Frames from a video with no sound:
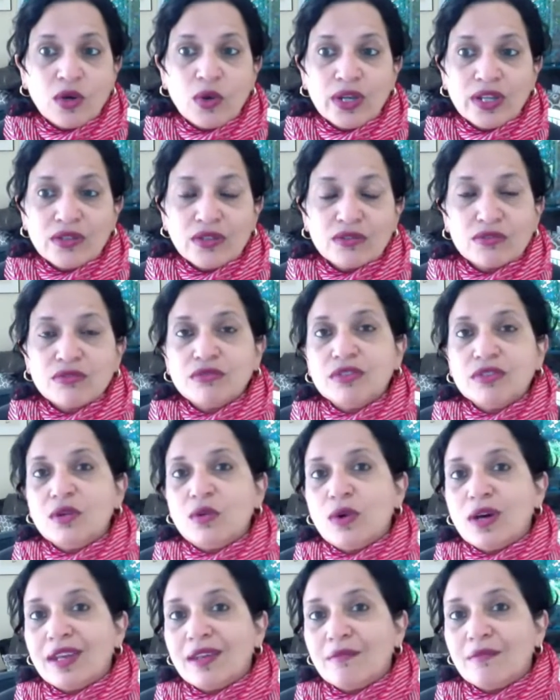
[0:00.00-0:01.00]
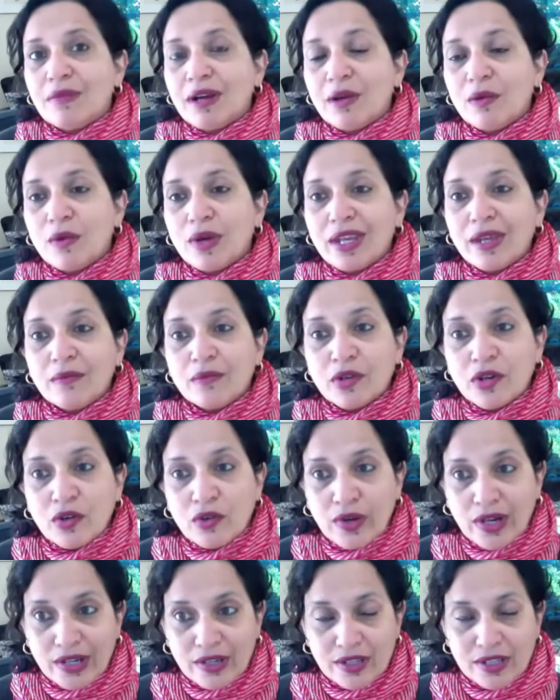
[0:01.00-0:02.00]
and going through the 1M by 1M
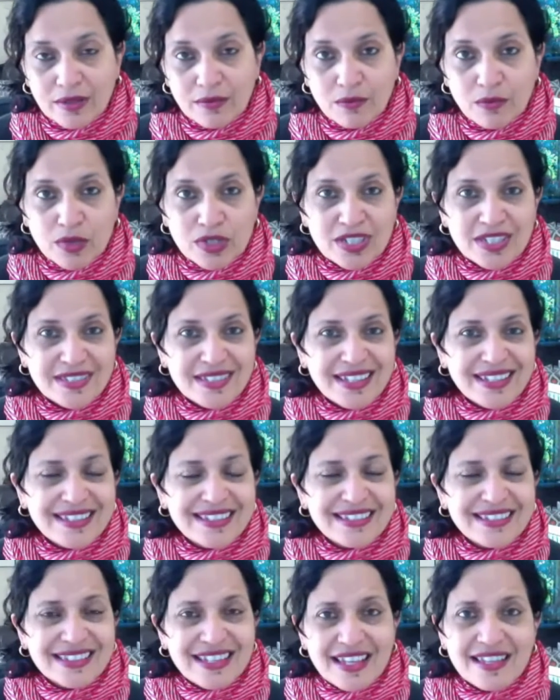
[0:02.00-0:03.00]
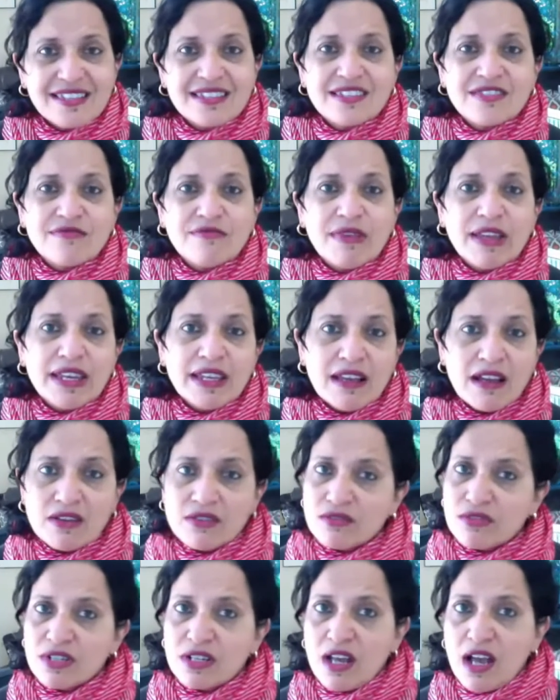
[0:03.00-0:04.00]
curriculum, which is extensive, many
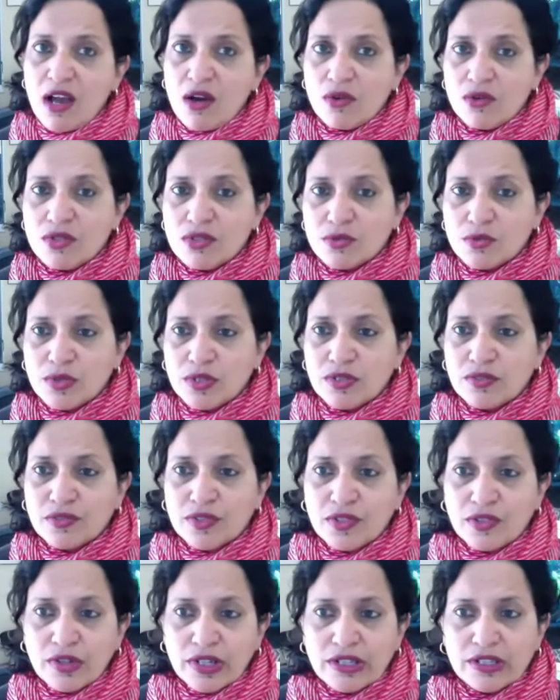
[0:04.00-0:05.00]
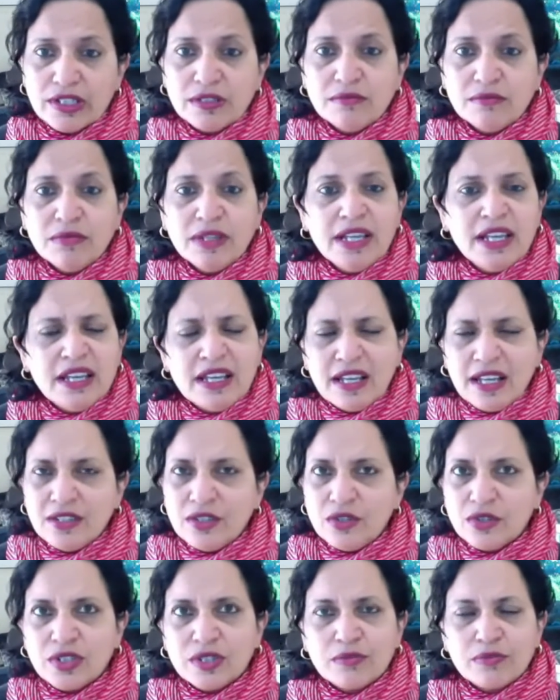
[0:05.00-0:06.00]
hundred hours worth of curriculum,
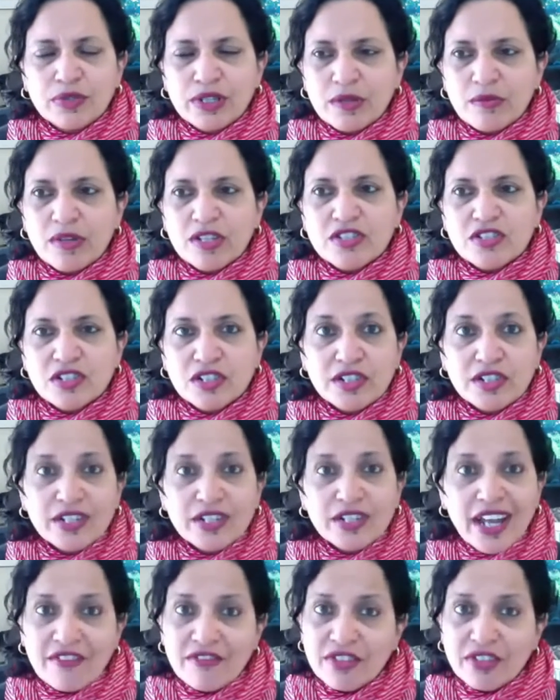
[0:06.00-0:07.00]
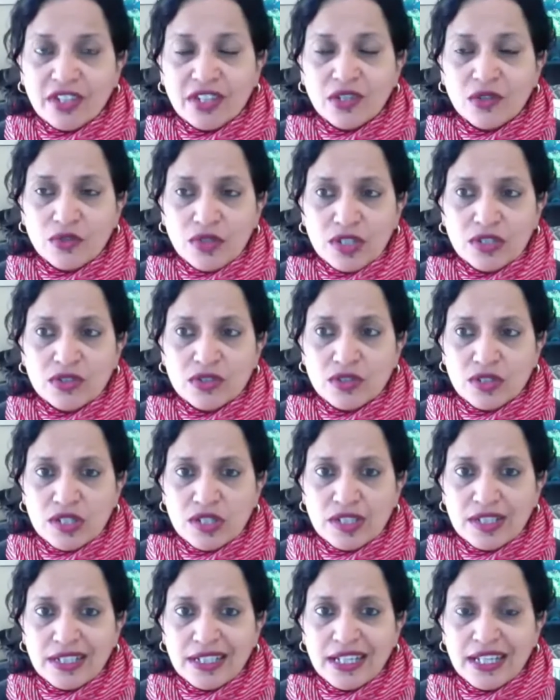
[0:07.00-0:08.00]
and you can pretty much learn everything you need to
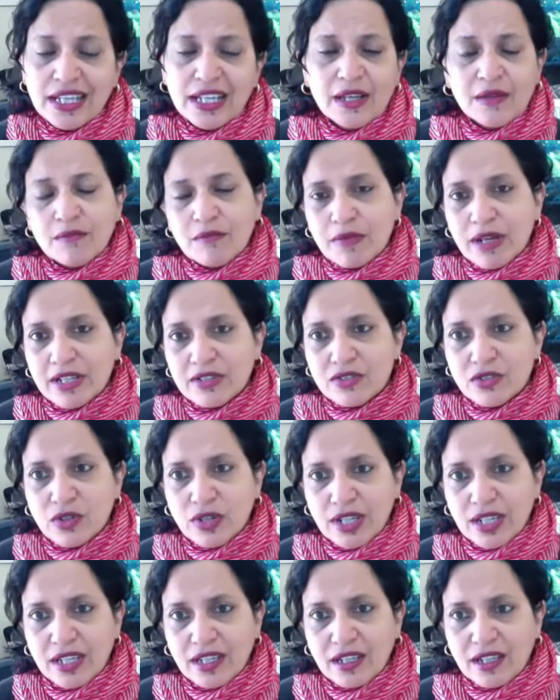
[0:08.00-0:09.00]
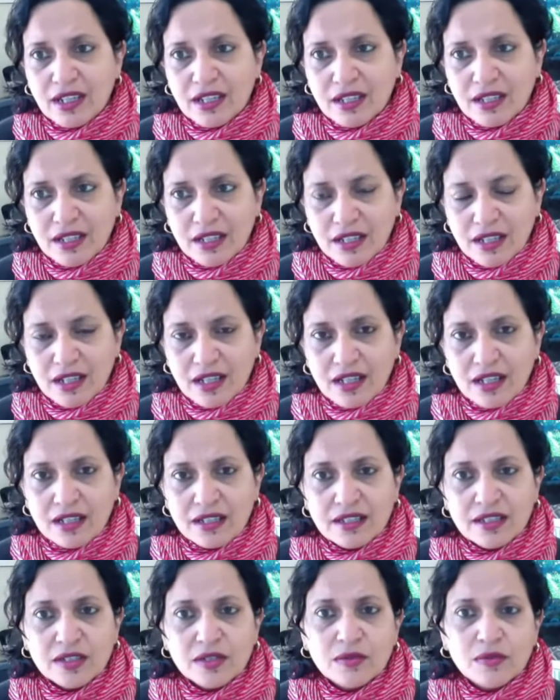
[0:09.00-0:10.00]
learn by joining
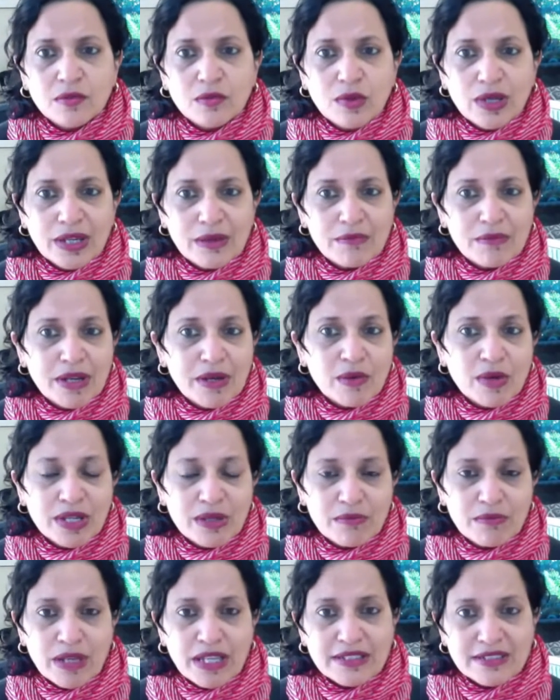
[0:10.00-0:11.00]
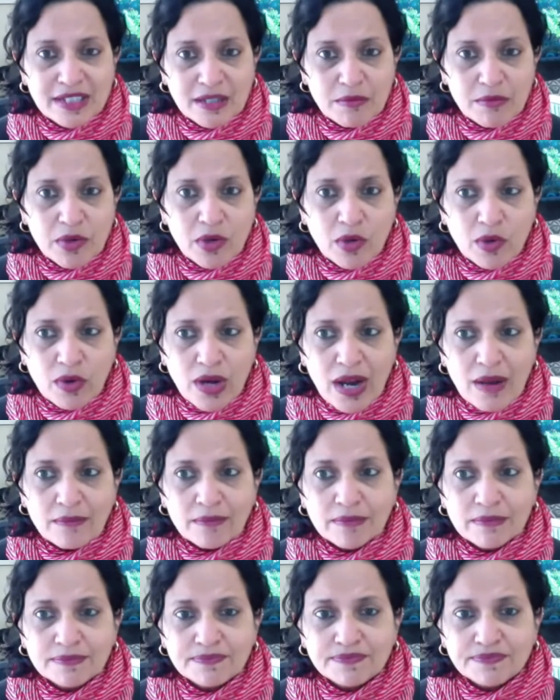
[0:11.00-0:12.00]
the 1M by 1M basic
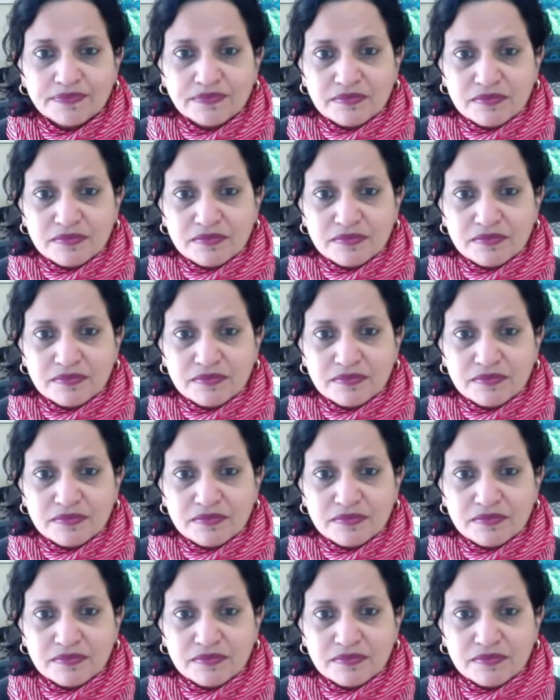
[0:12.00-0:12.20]
program.